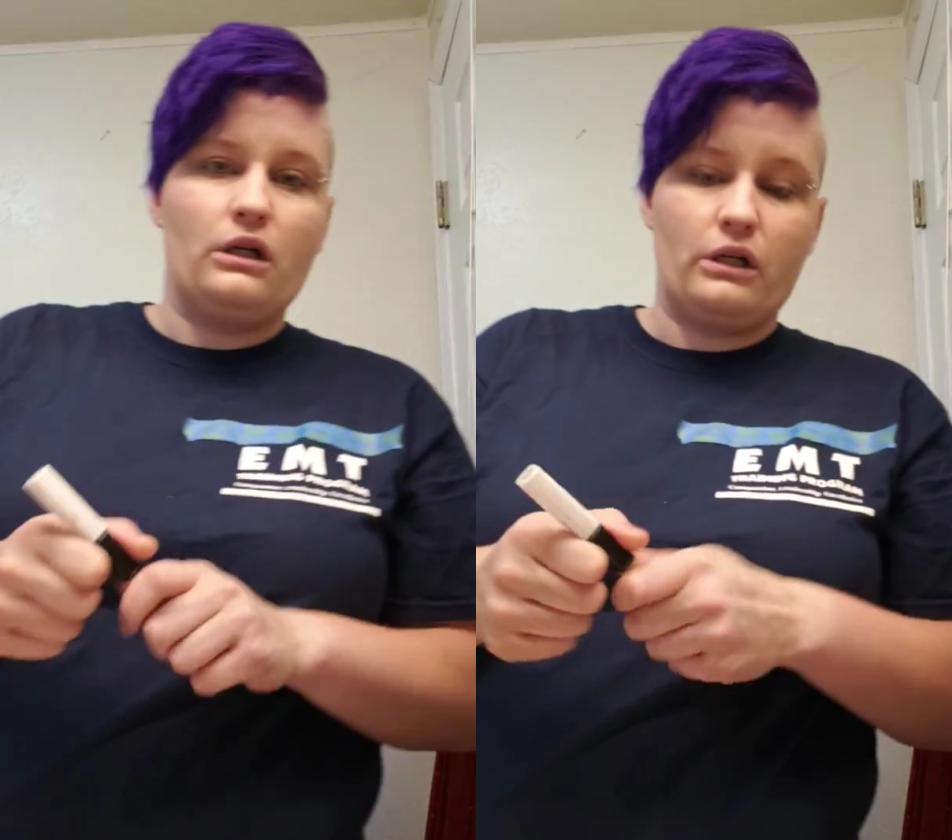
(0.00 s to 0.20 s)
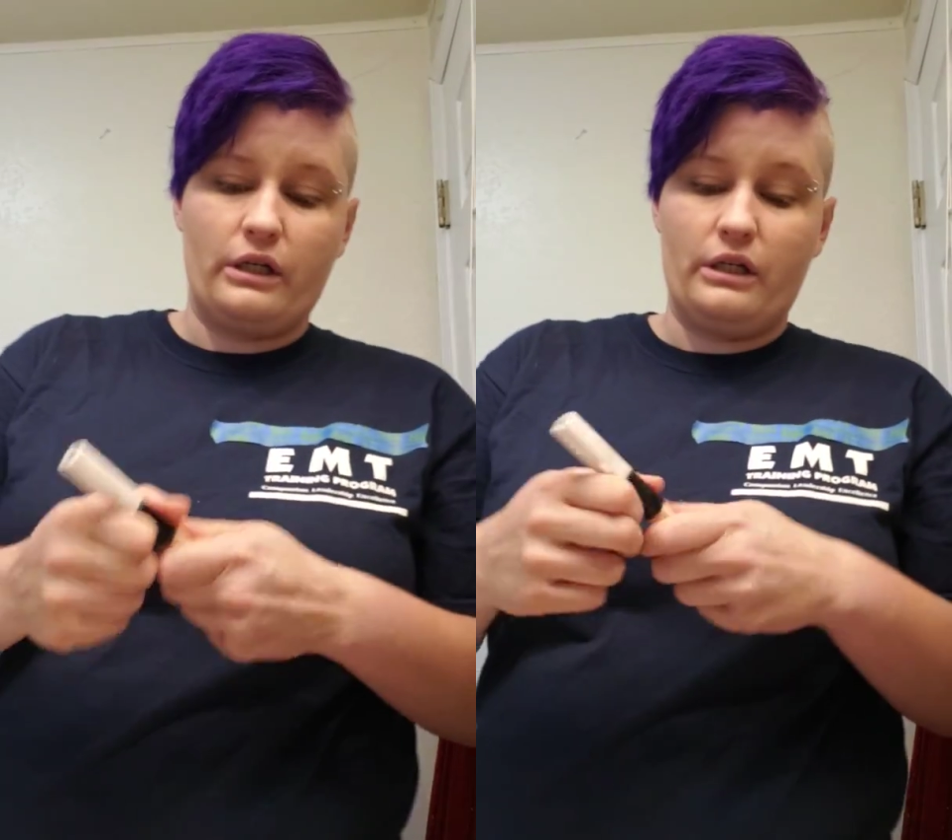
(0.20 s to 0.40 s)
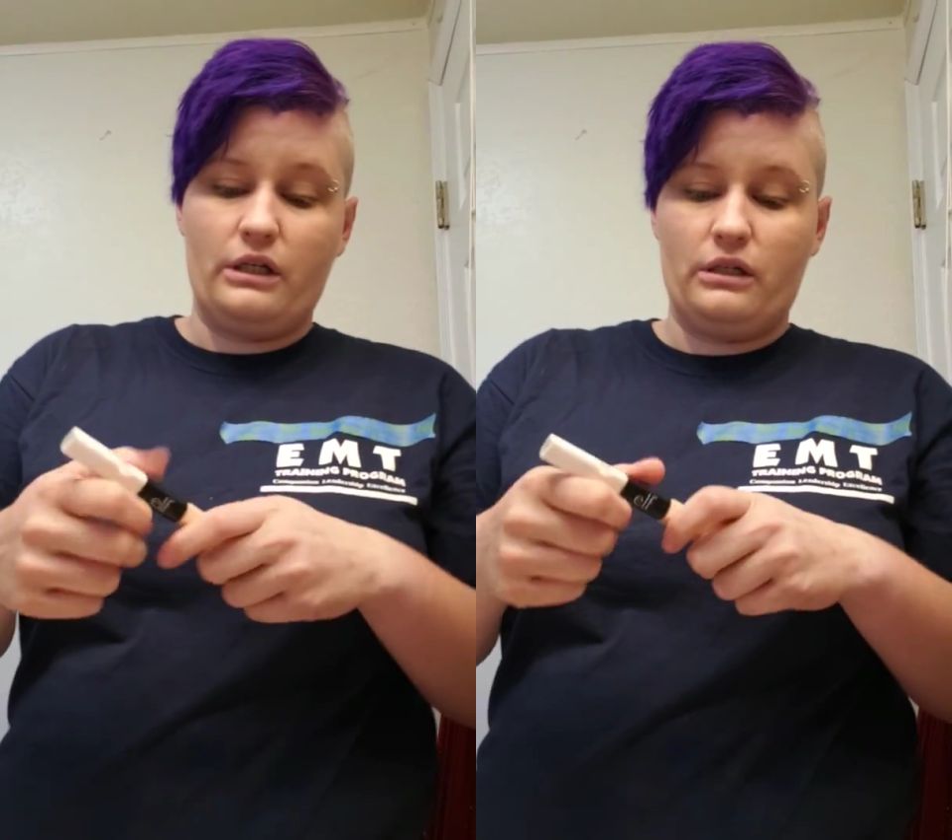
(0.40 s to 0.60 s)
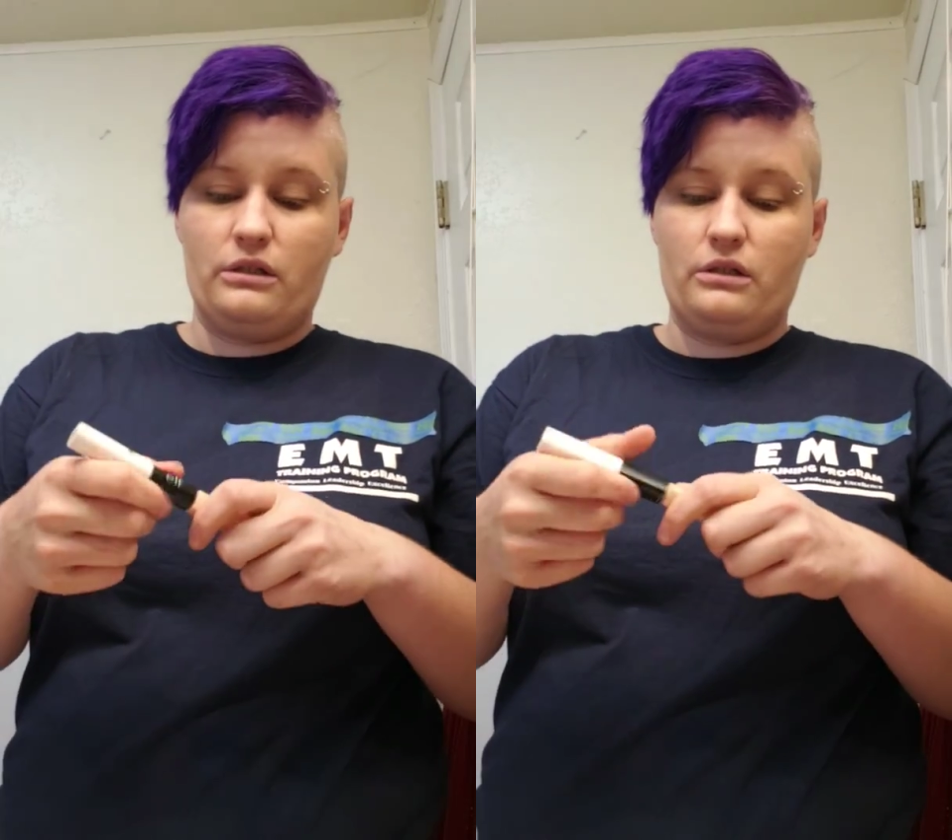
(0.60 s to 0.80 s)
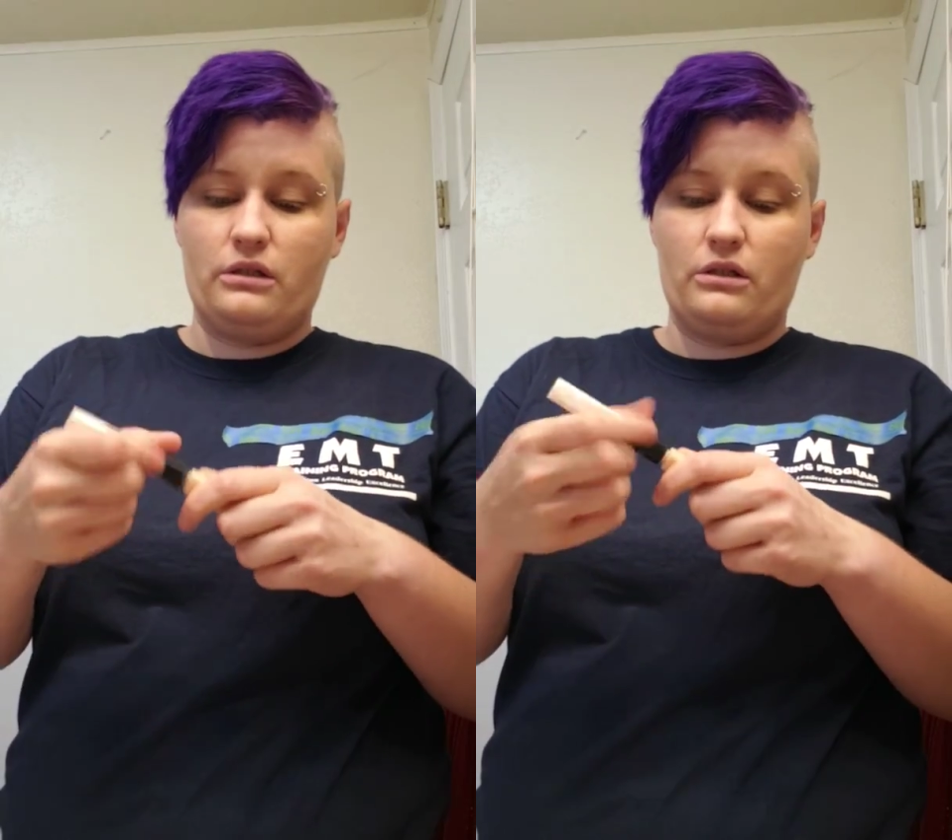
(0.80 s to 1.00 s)
gonna
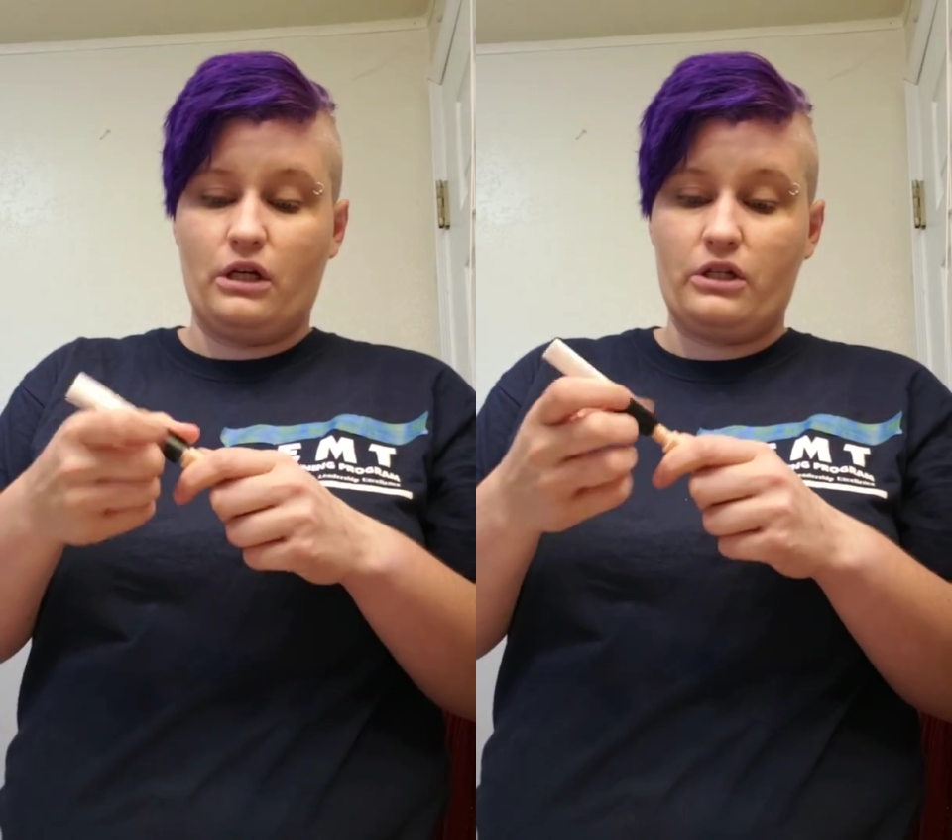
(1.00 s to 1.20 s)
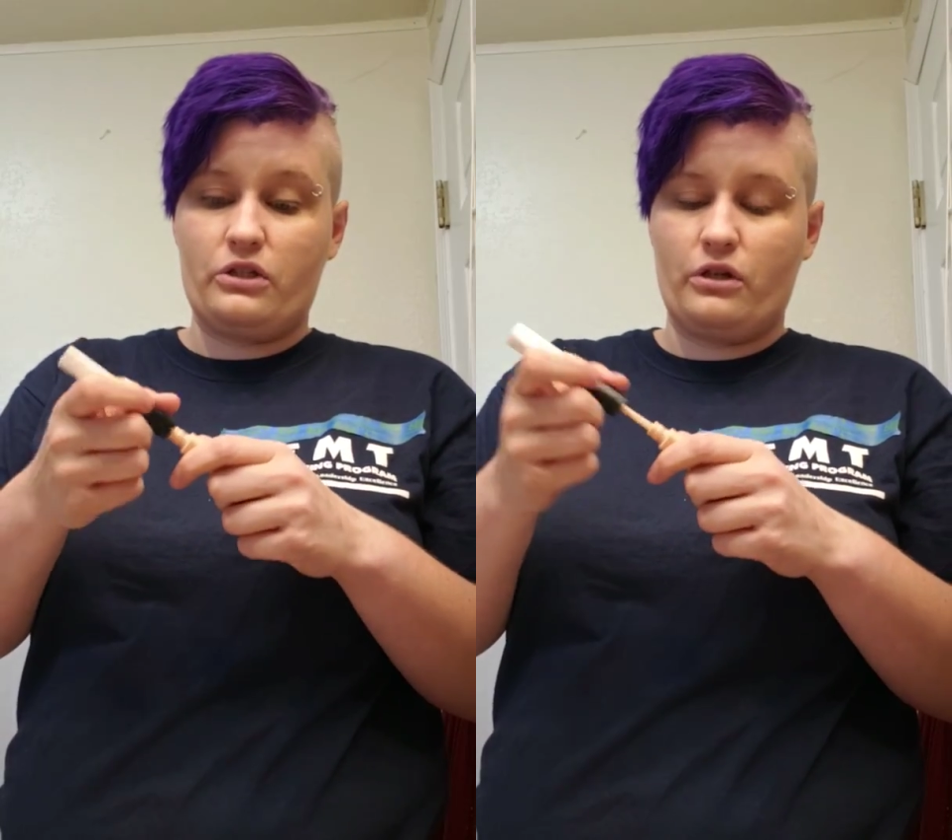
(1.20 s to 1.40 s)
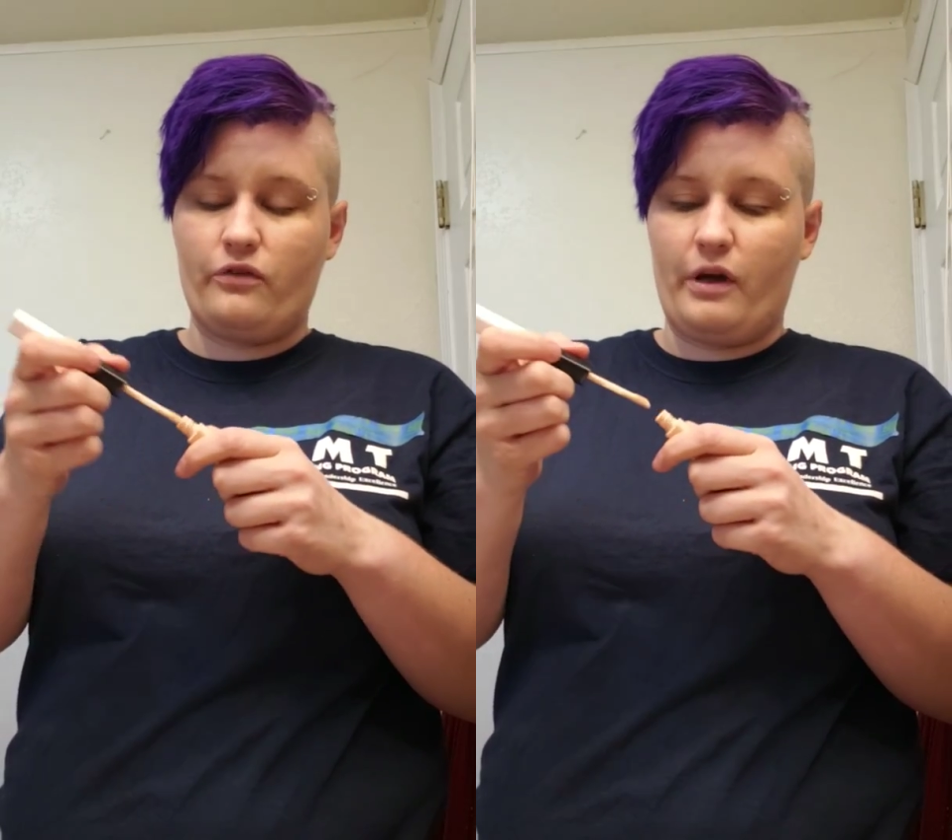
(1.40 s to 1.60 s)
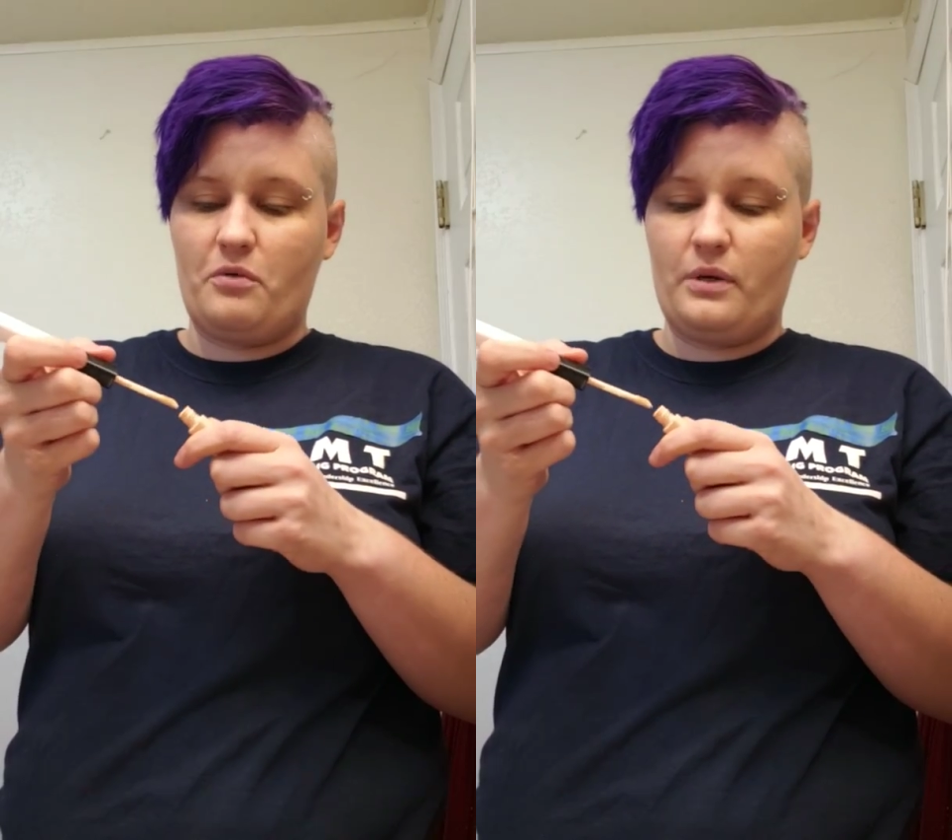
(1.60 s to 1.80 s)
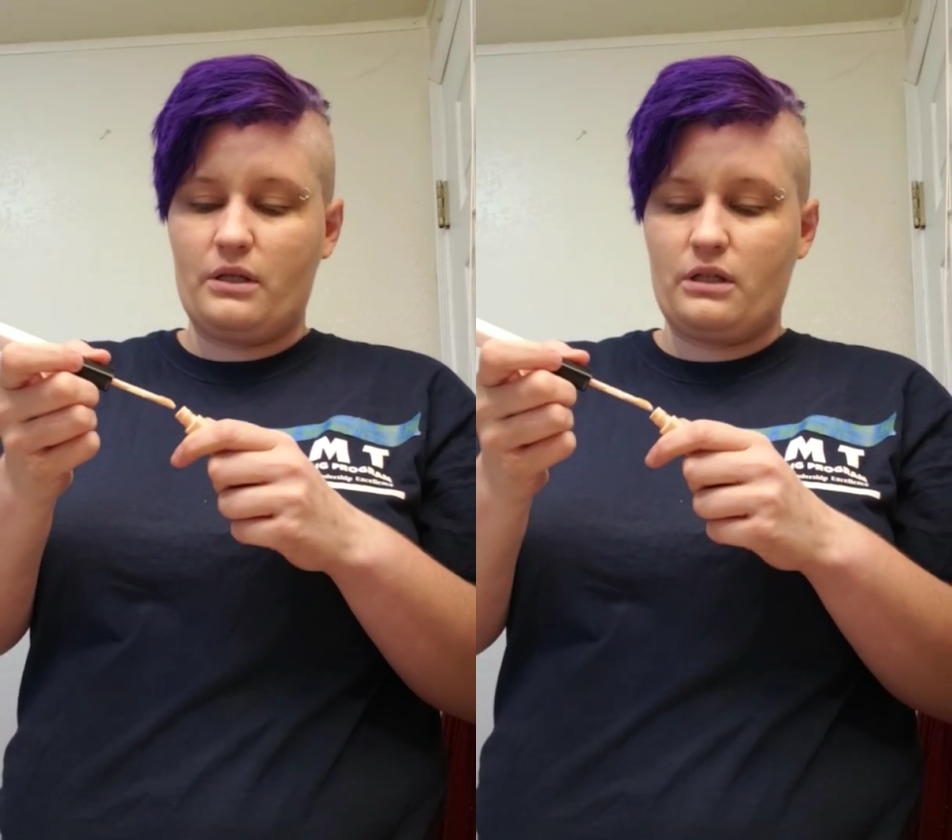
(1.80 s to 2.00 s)
not certify me
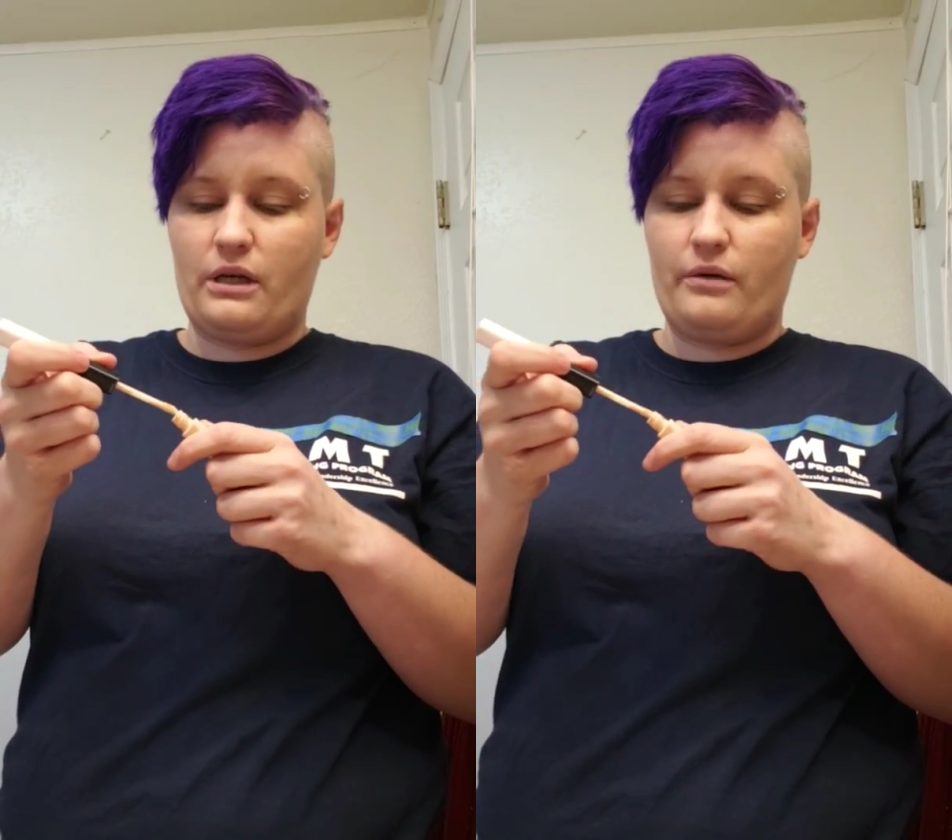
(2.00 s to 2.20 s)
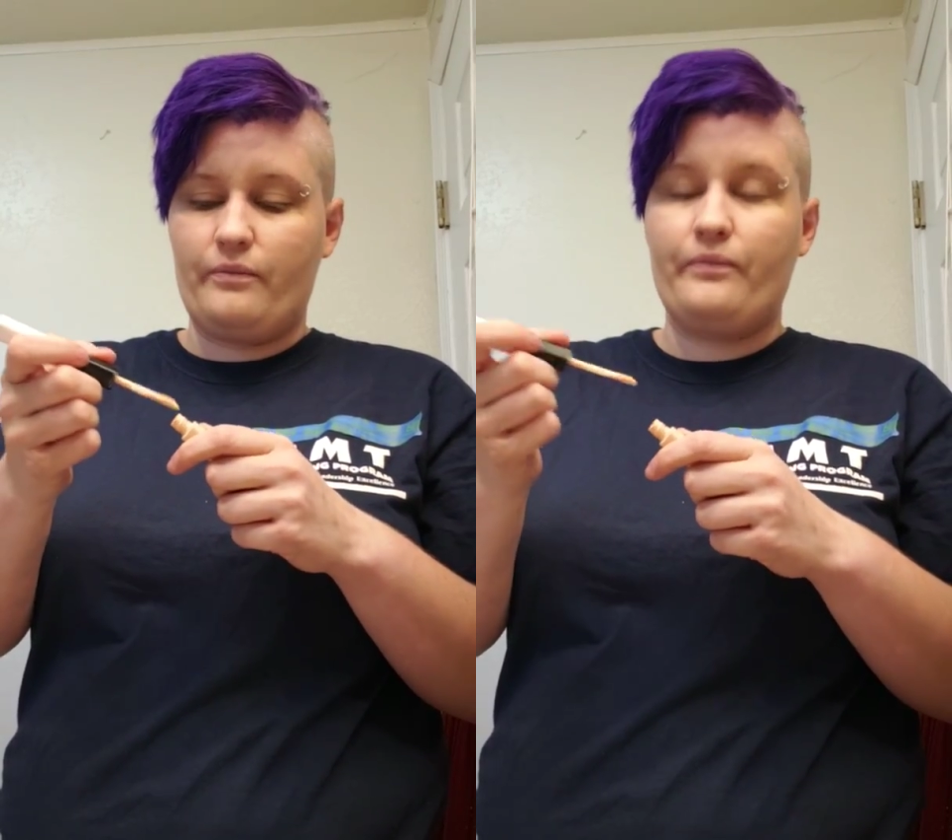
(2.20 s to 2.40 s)
because of that.